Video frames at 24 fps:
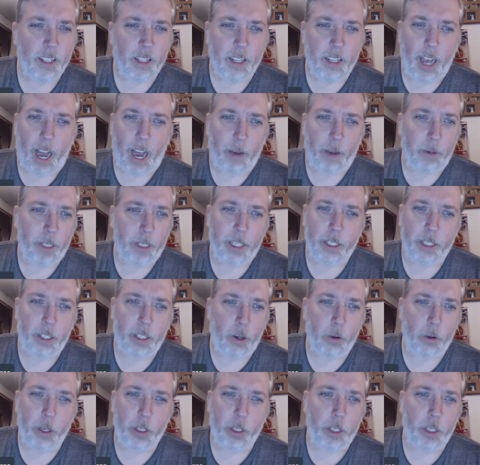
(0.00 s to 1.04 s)
I was just so
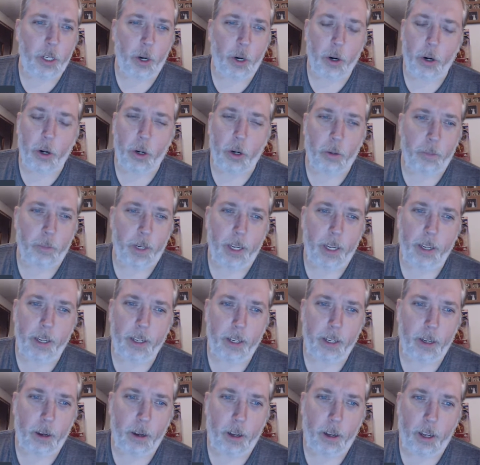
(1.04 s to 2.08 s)
disturbed
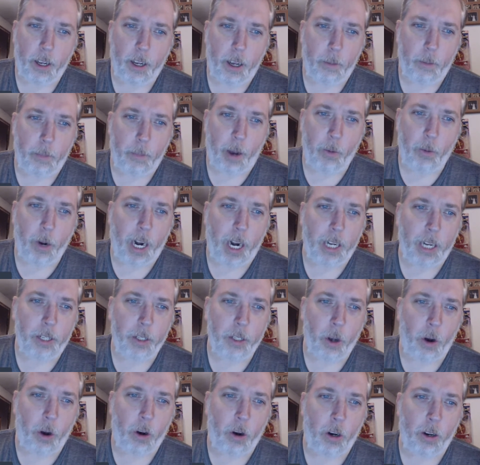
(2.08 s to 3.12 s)
by what I
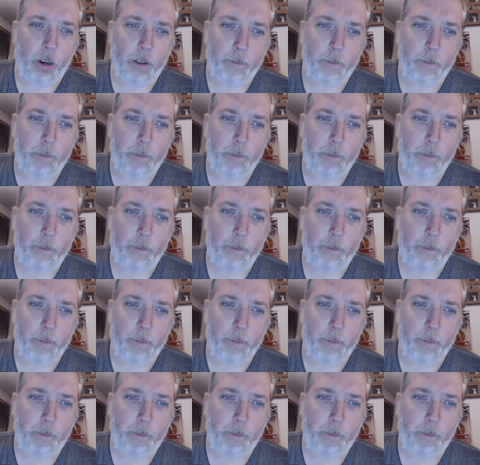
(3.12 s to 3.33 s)
saw.